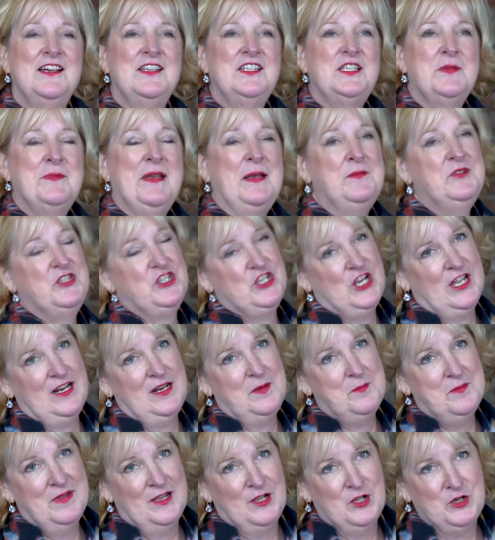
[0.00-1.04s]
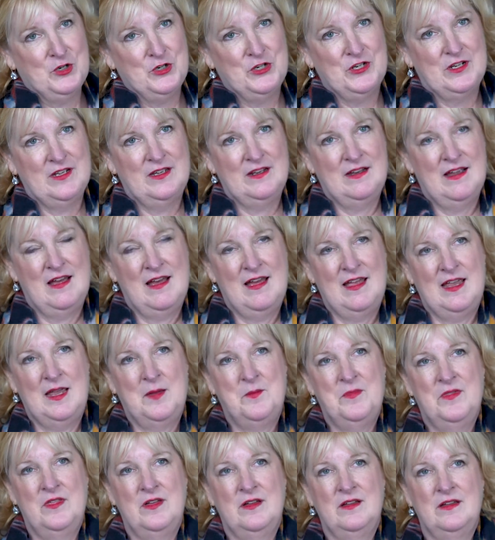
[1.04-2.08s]
So my name is Janet Miller, and I
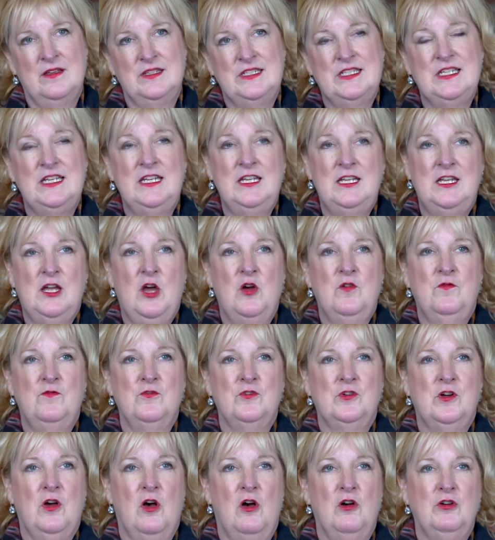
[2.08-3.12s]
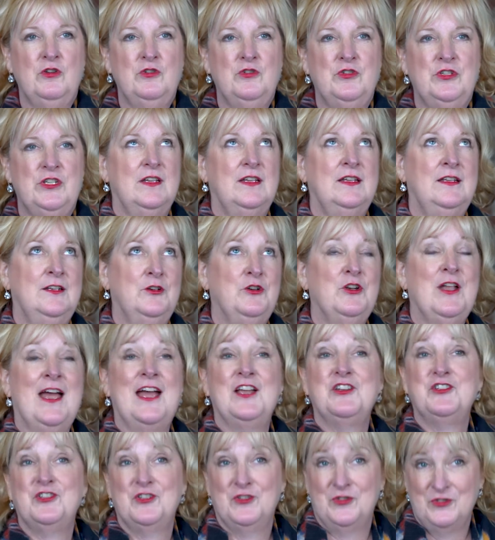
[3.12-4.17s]
am the CEO for Colliers
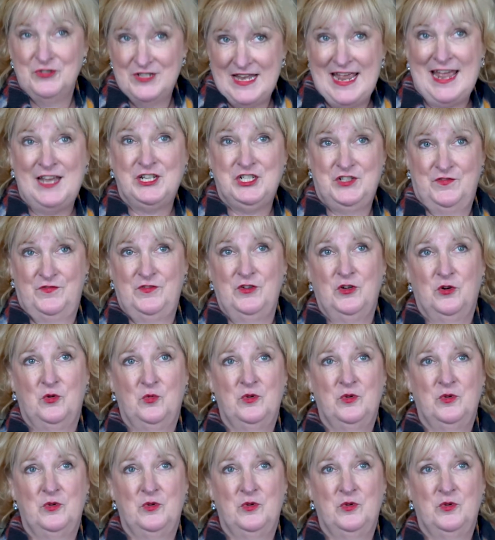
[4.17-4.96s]
International Nashville,